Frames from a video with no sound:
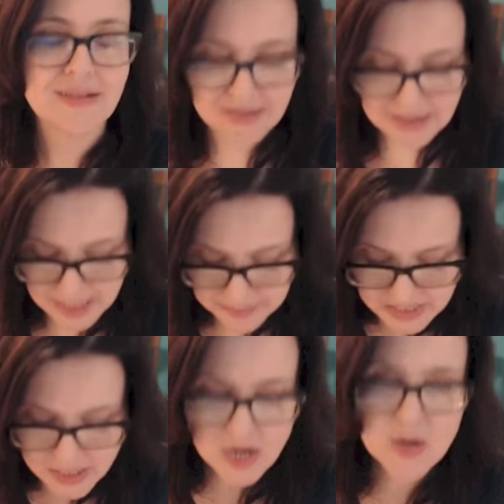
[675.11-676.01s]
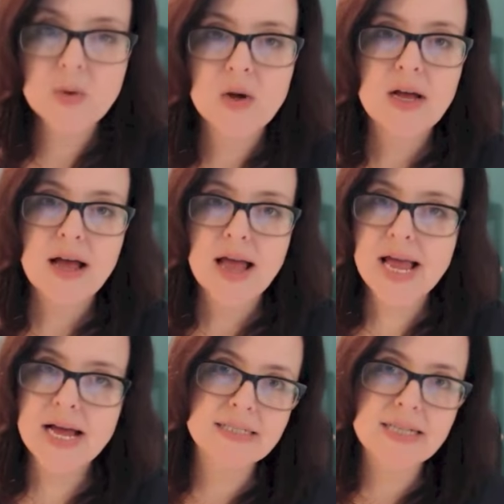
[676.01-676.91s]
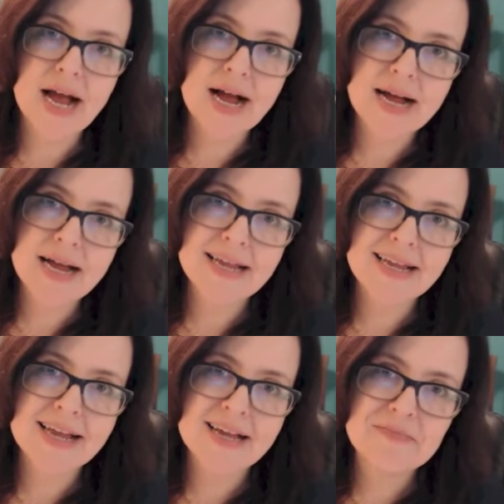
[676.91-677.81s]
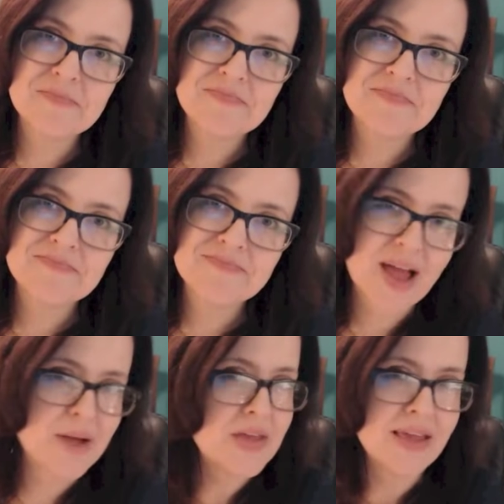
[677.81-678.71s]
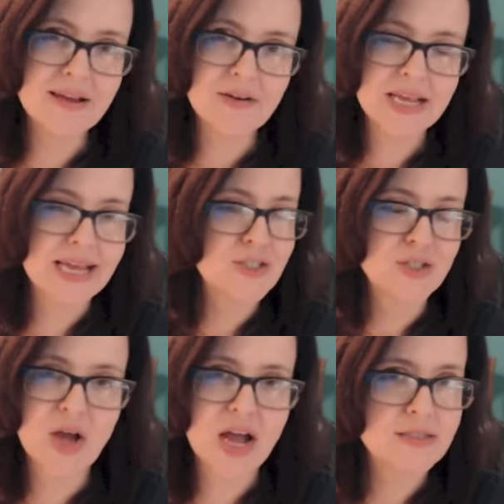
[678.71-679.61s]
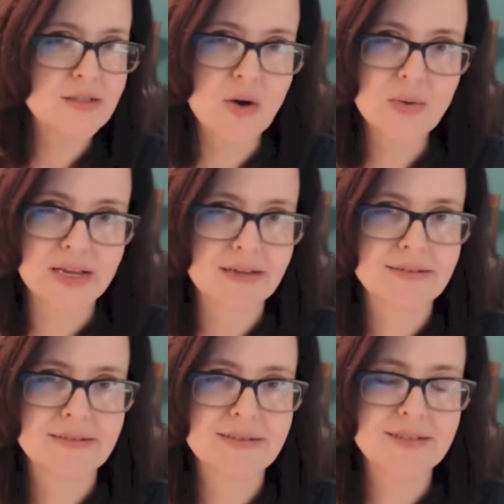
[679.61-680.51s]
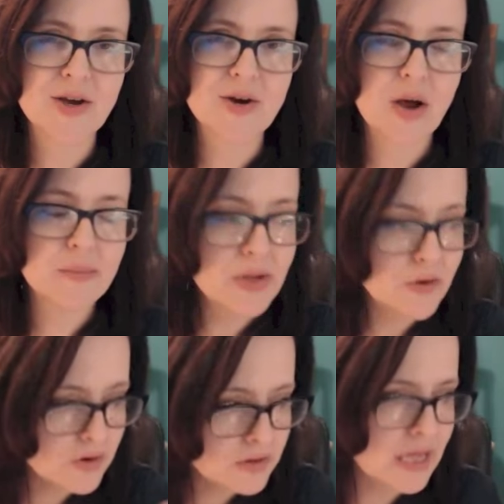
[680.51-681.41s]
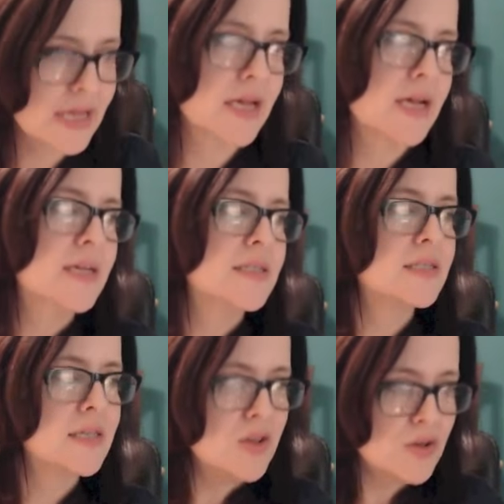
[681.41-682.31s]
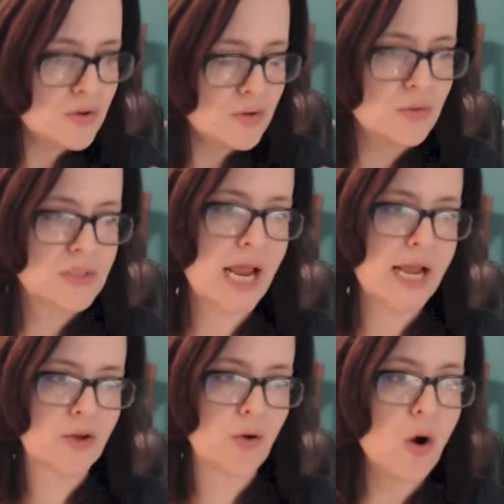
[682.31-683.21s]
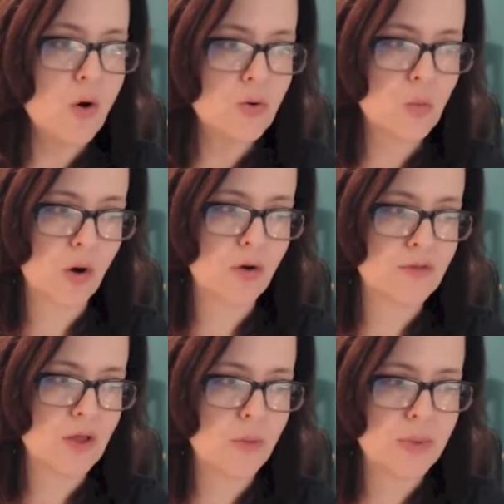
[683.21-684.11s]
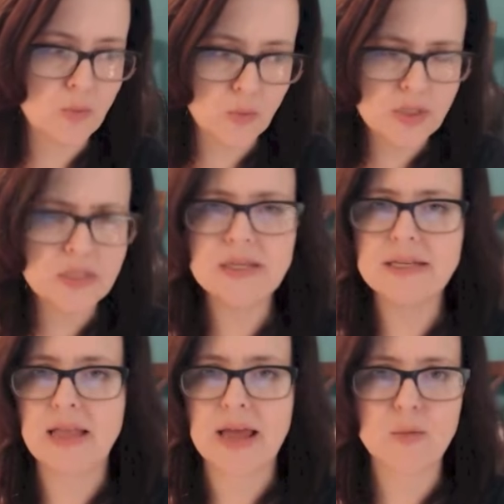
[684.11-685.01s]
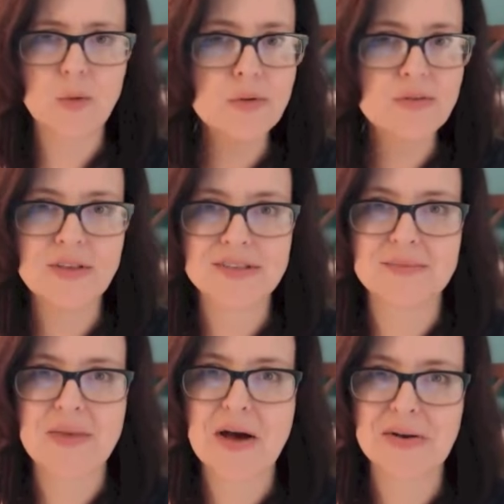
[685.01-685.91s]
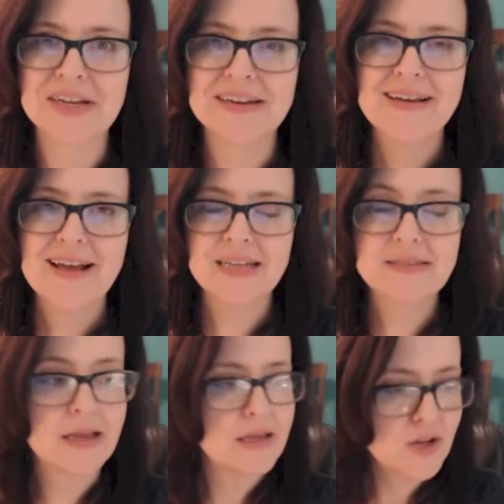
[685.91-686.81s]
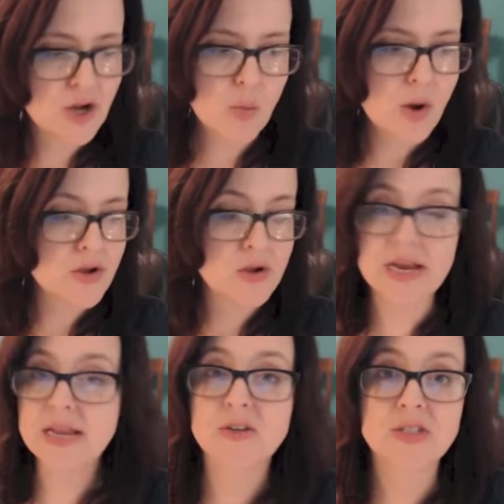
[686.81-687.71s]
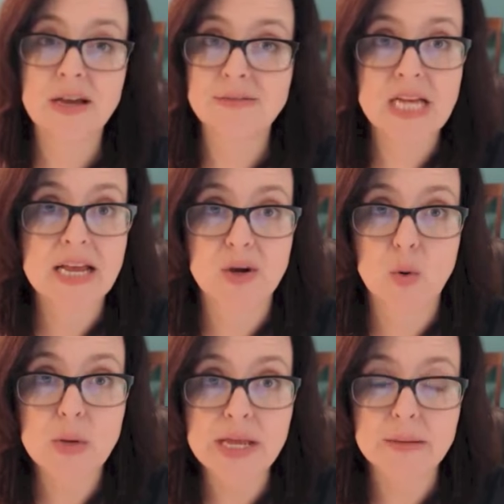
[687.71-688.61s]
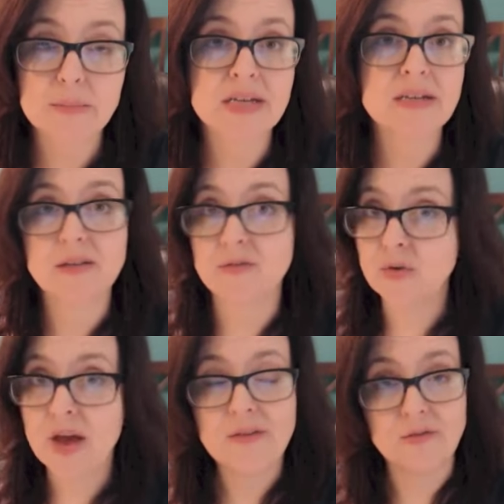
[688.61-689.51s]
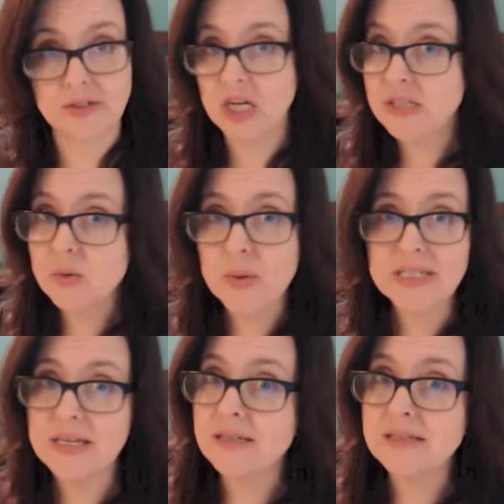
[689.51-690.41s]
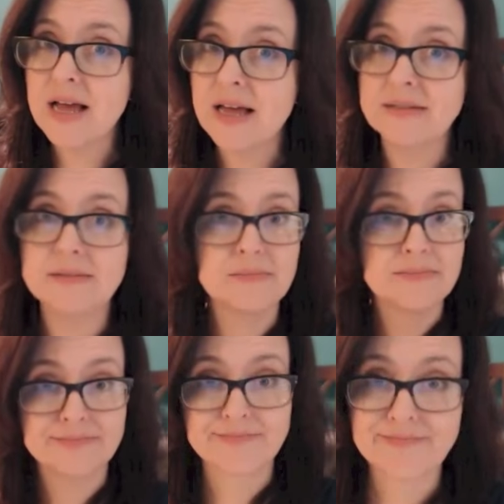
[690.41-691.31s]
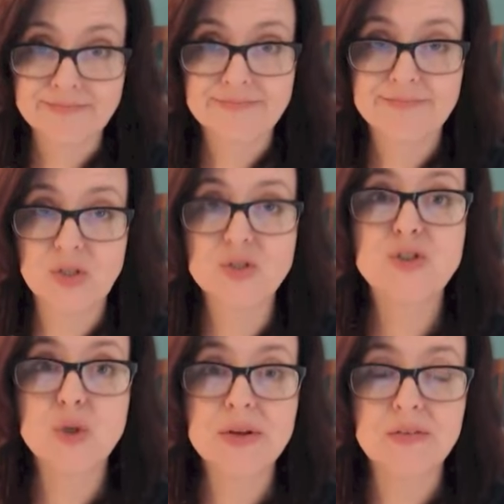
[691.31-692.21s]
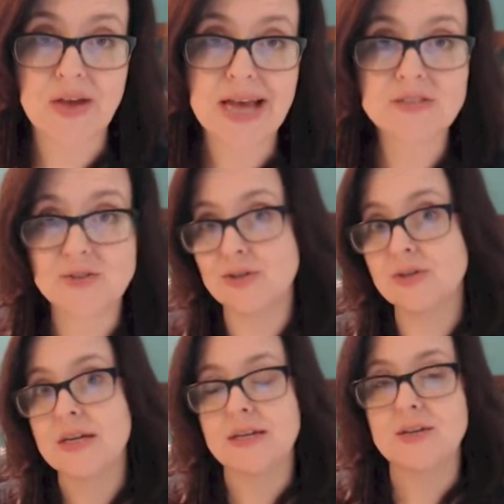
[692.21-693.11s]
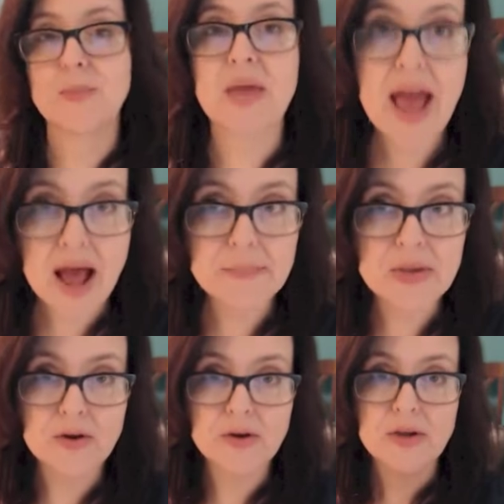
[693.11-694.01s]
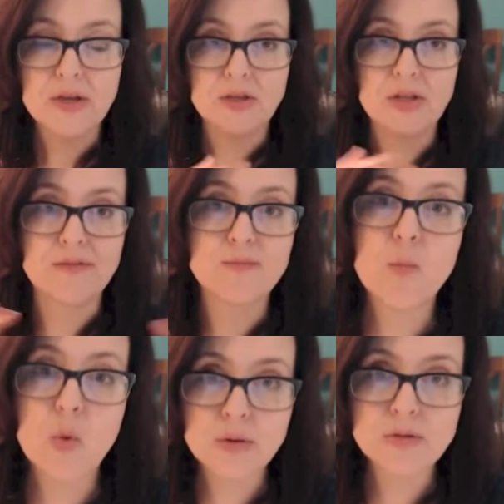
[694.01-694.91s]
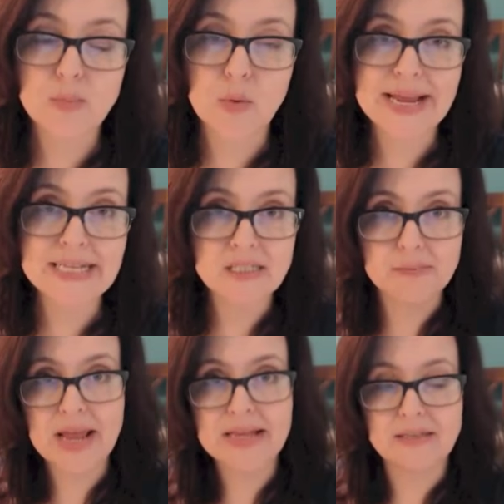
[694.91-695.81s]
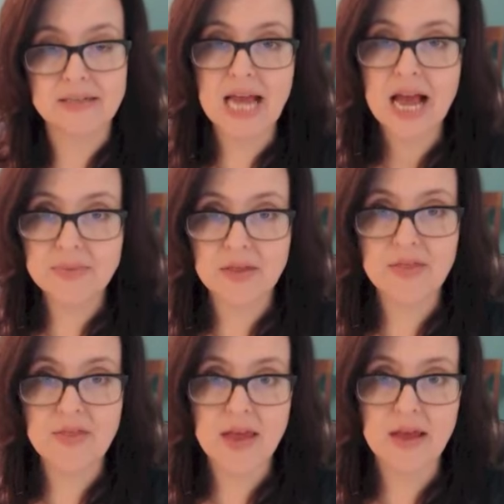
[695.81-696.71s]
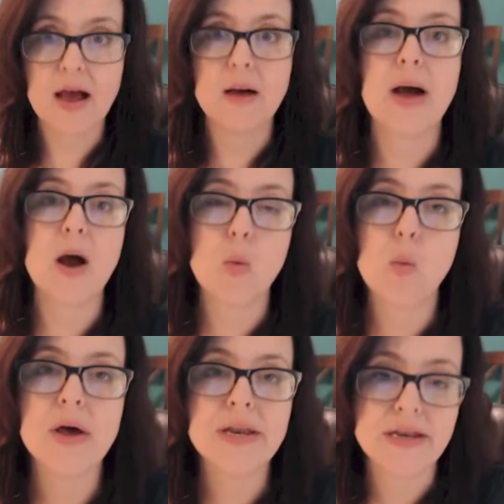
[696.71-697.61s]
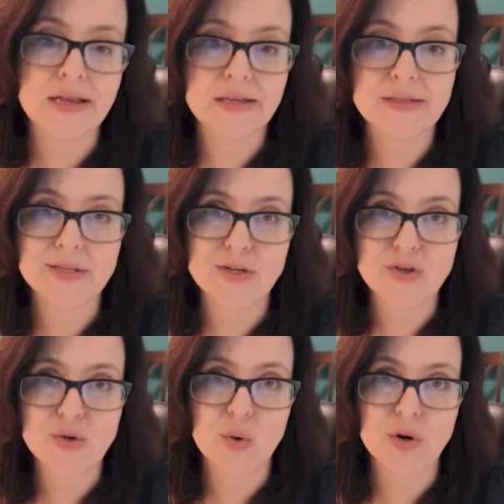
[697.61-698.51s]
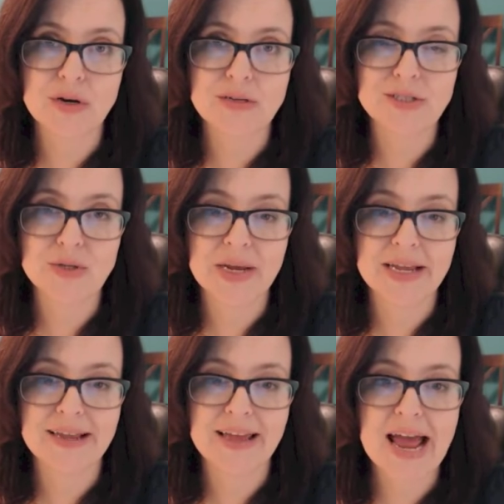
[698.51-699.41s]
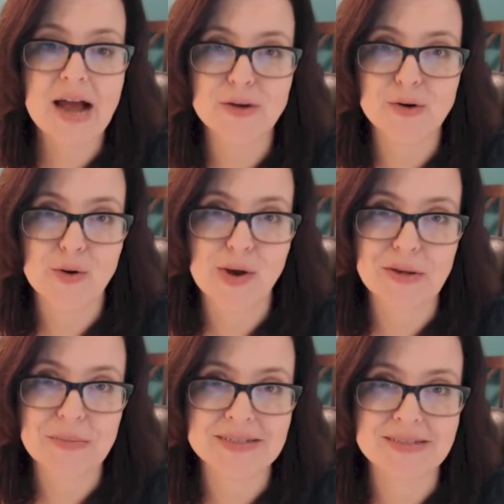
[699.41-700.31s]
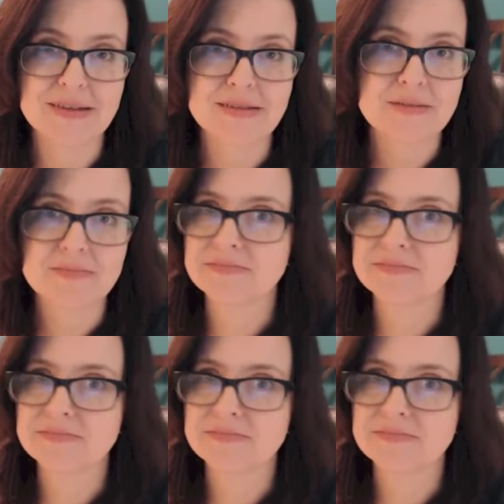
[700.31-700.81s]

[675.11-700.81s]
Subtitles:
Let me know. And I'm eager to get you guys going. So I'm eager to see you take your own workflow, be really ruthless about it and say, you know what, you're getting your stuff done in a week. Because if you have just a week to get it done, you'll do it faster, you'll be happier, you'll have more brain space and time to think about what it is you're doing and how you're growing your business.